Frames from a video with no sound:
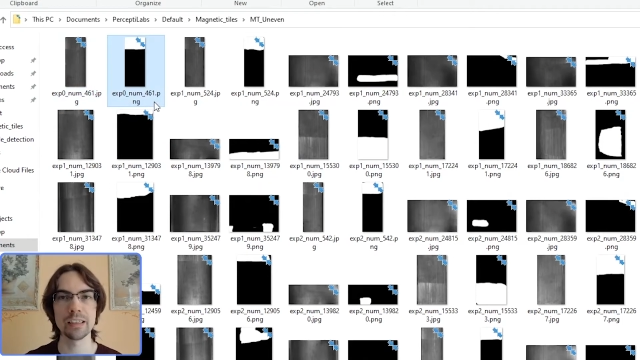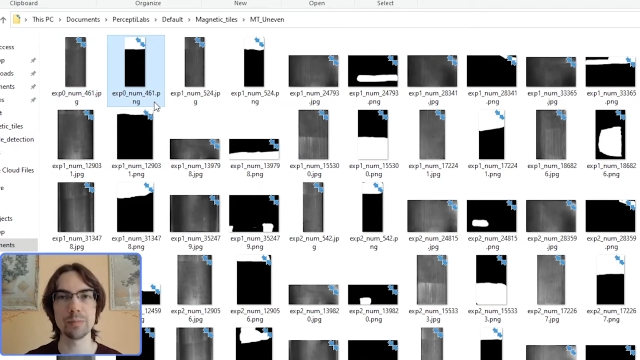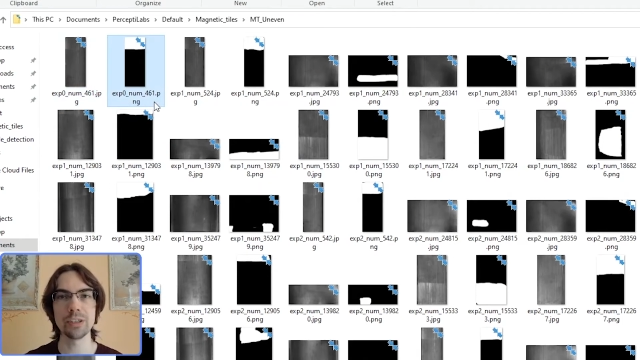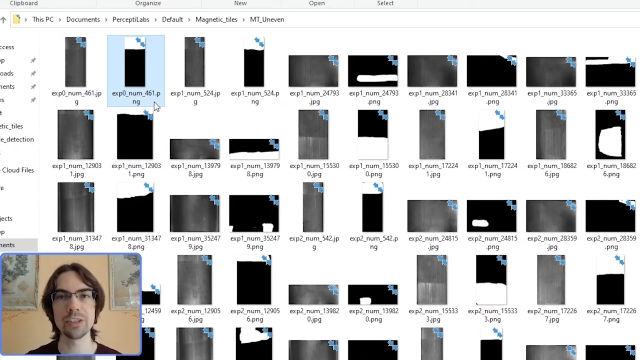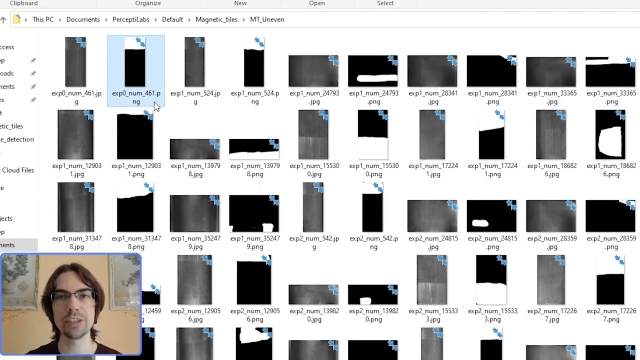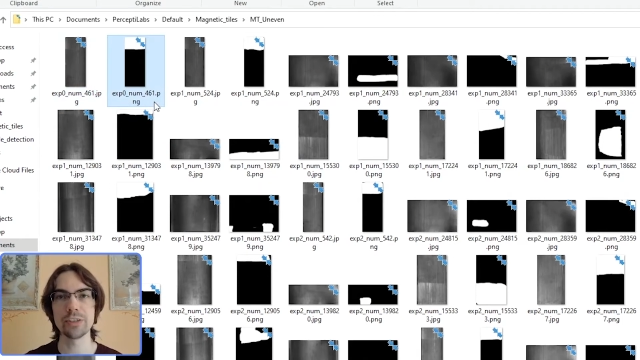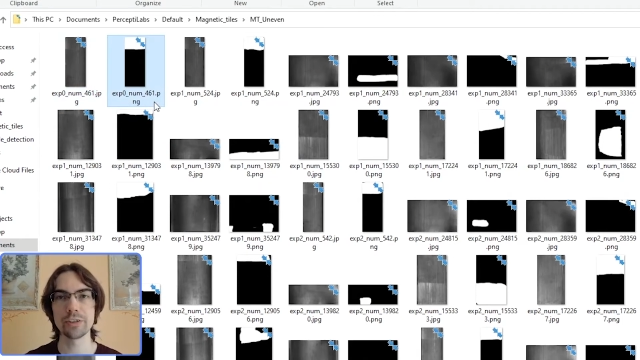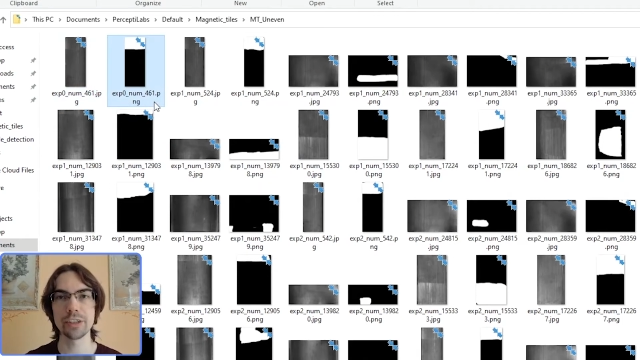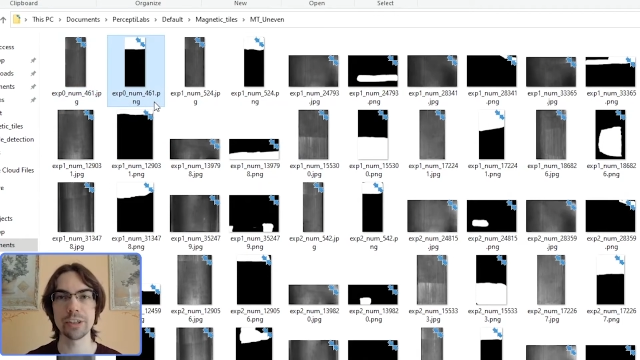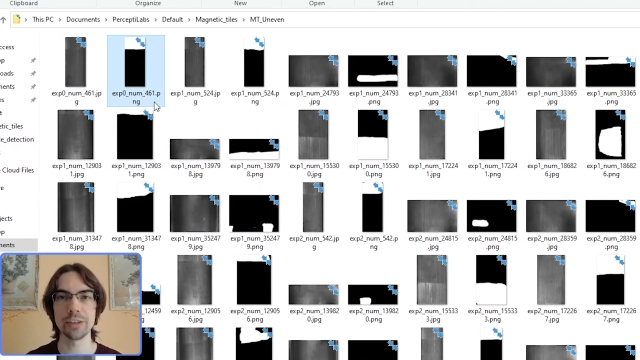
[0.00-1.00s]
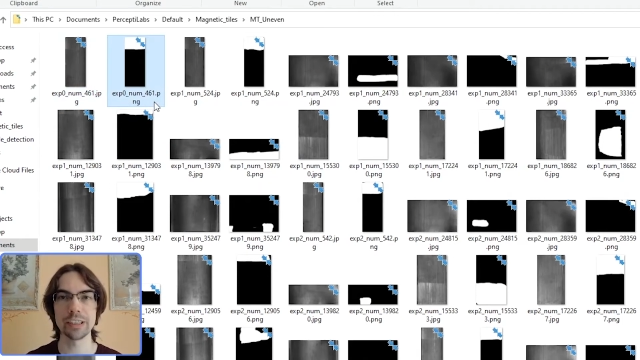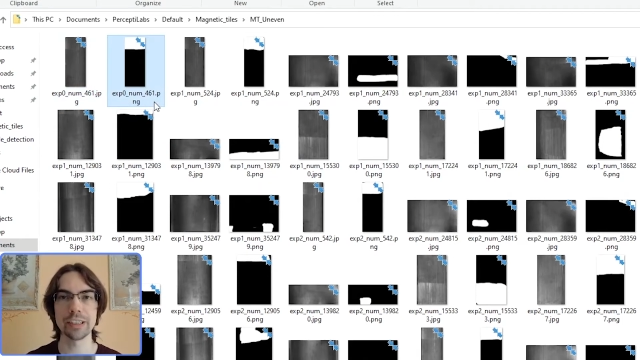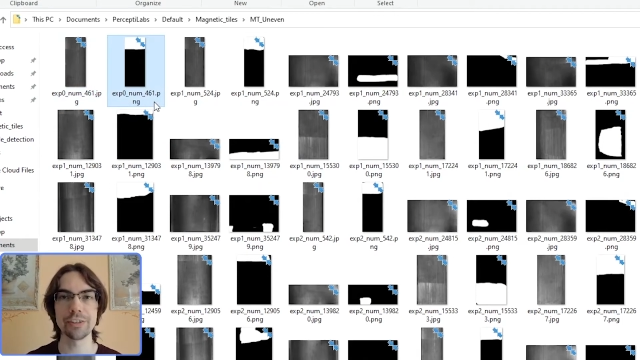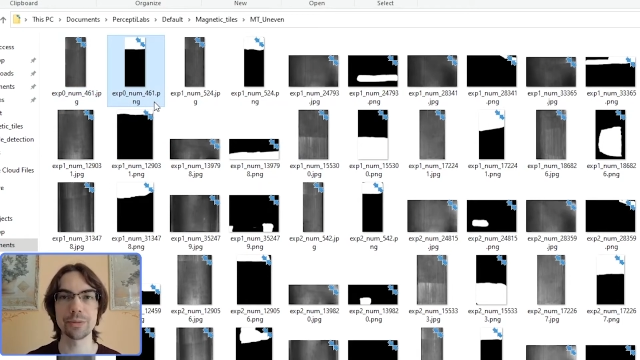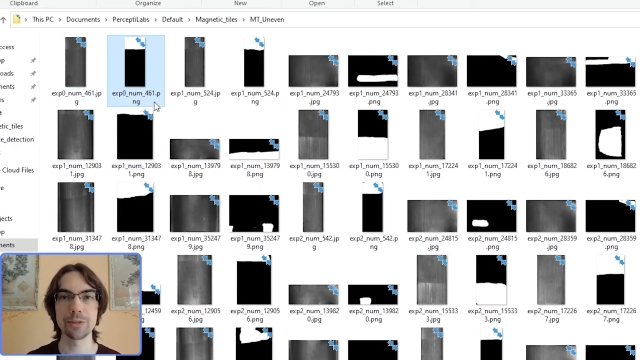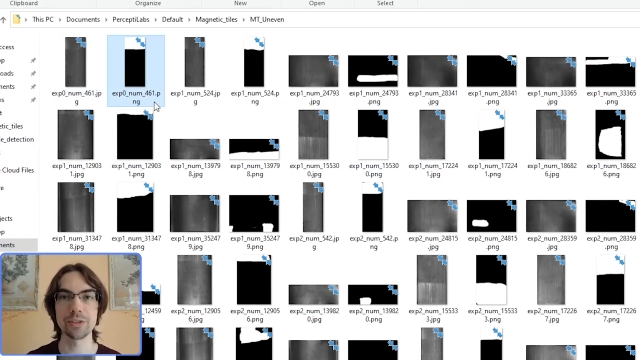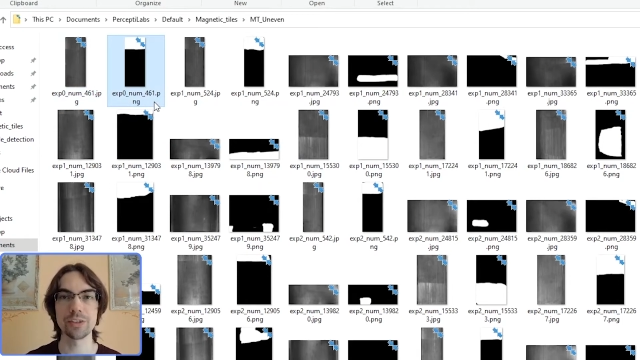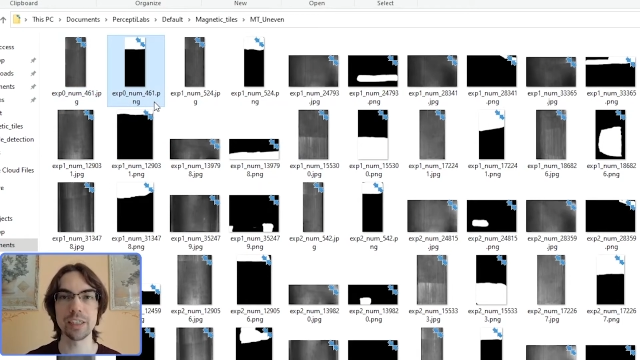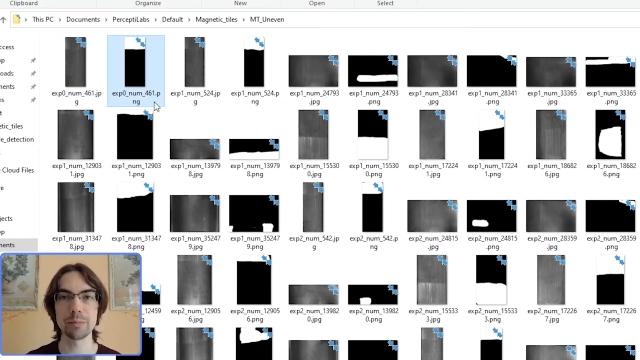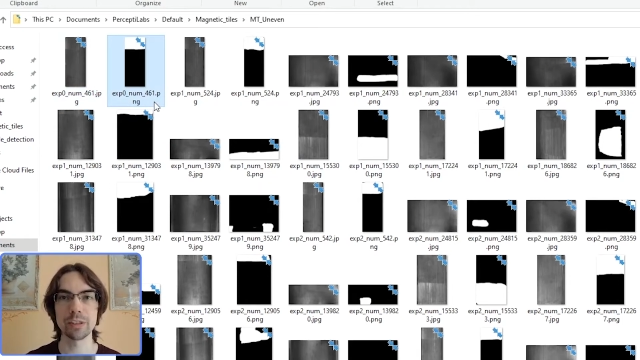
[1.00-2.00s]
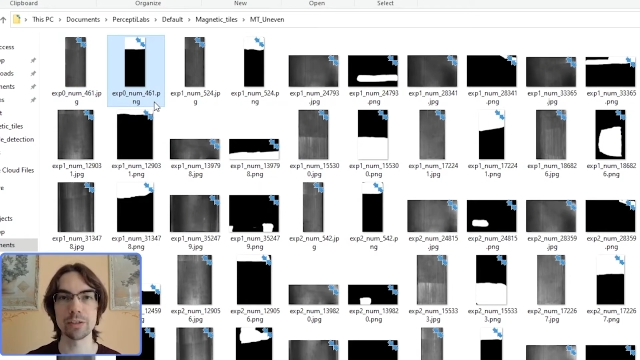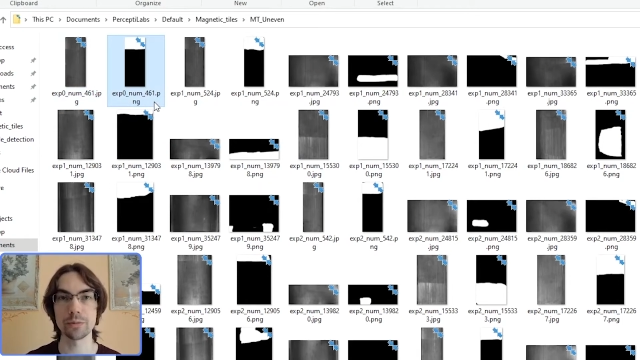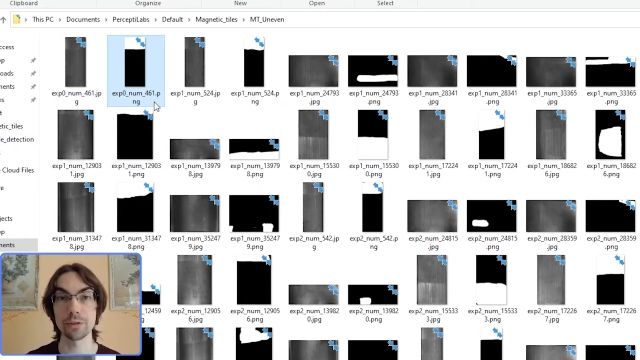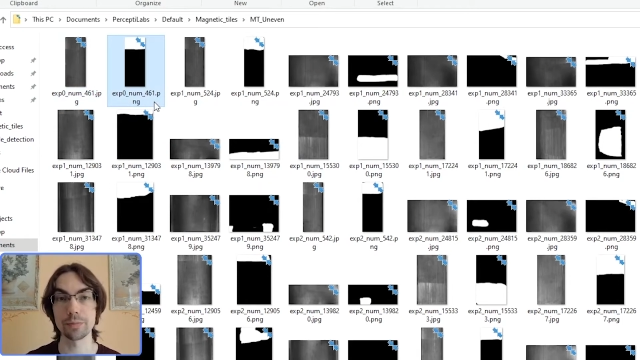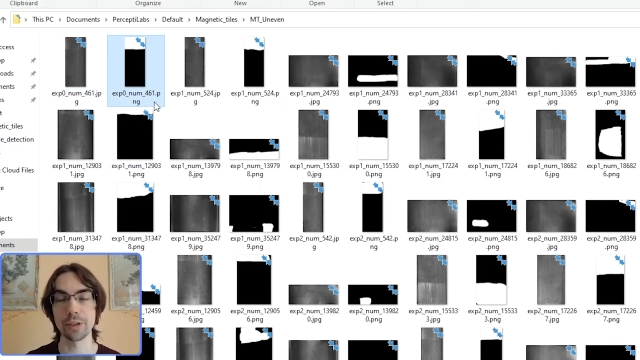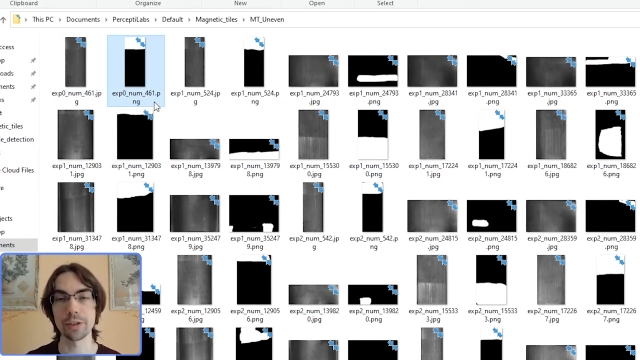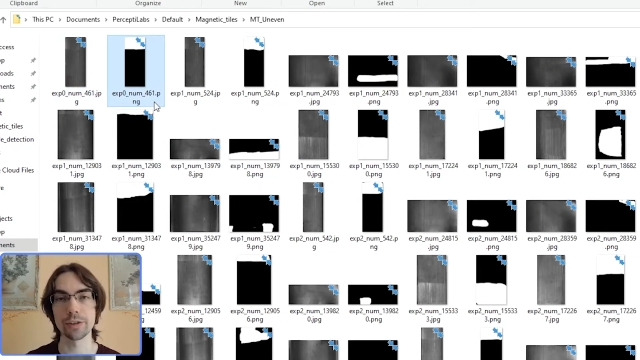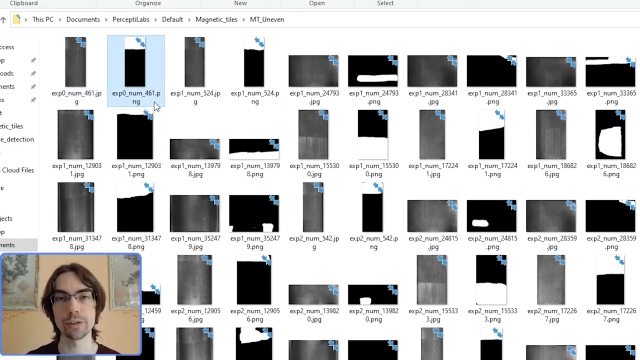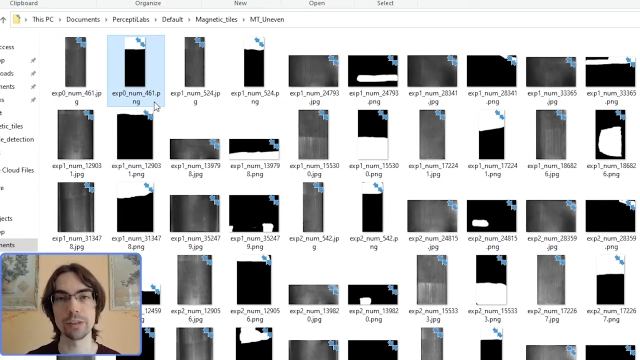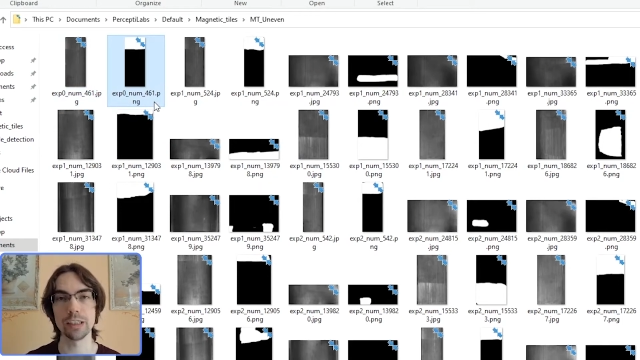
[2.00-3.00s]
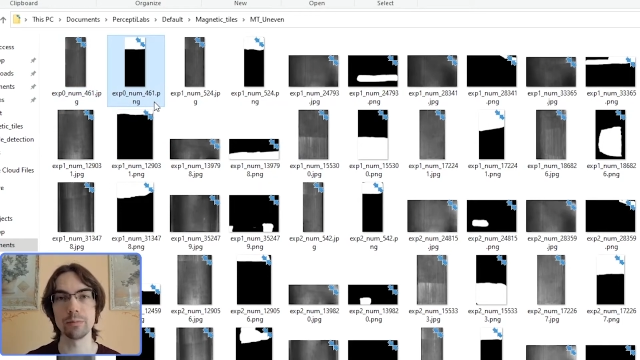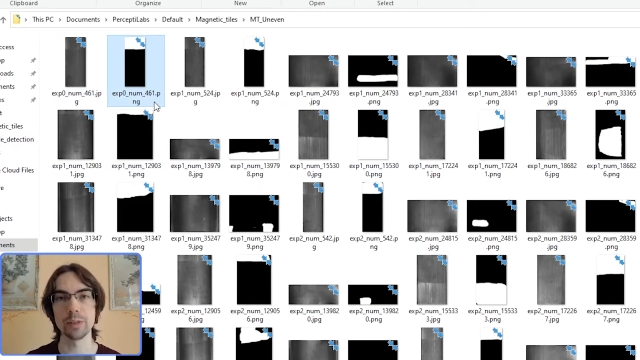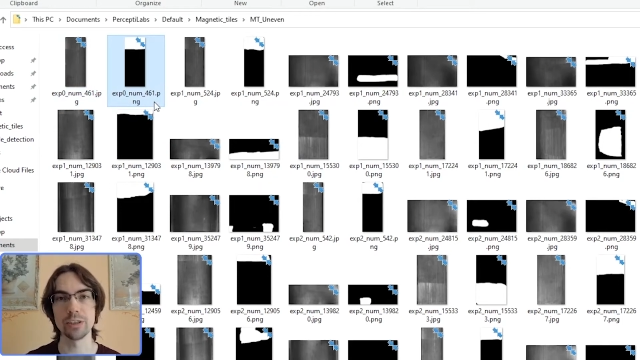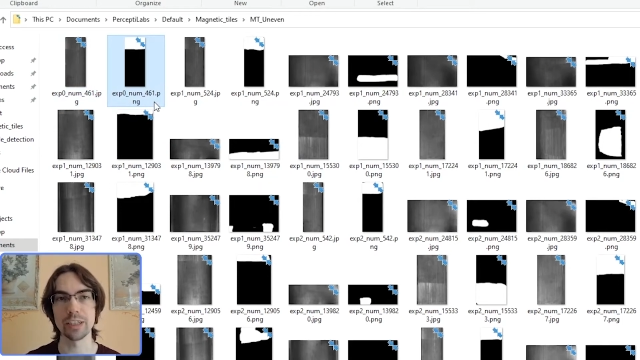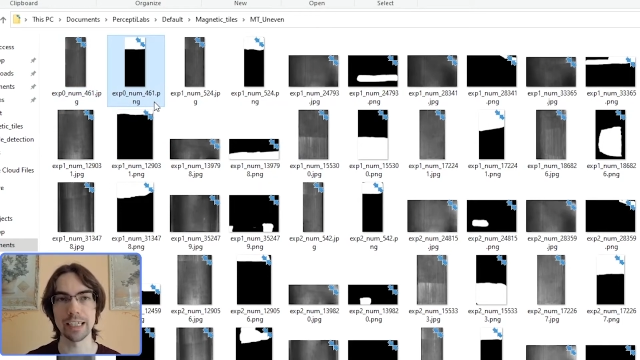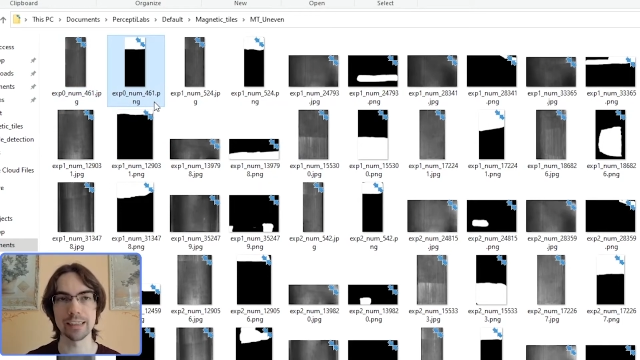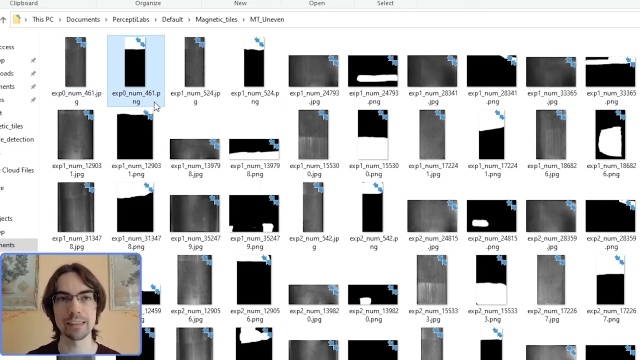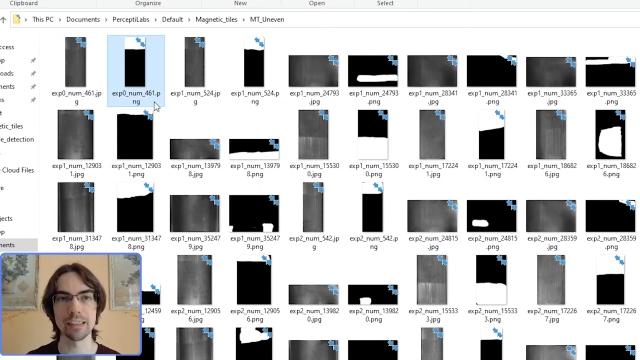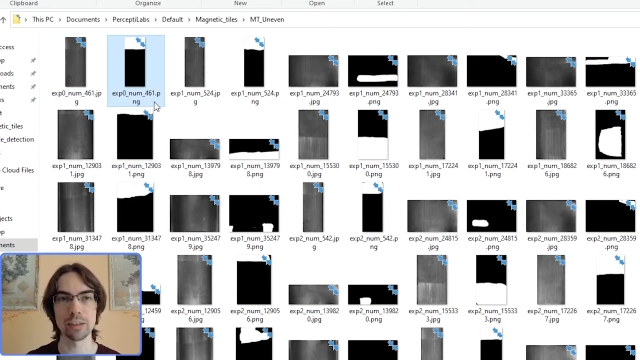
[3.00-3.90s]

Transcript: The PNGs are there in case you want to segment what part of the image has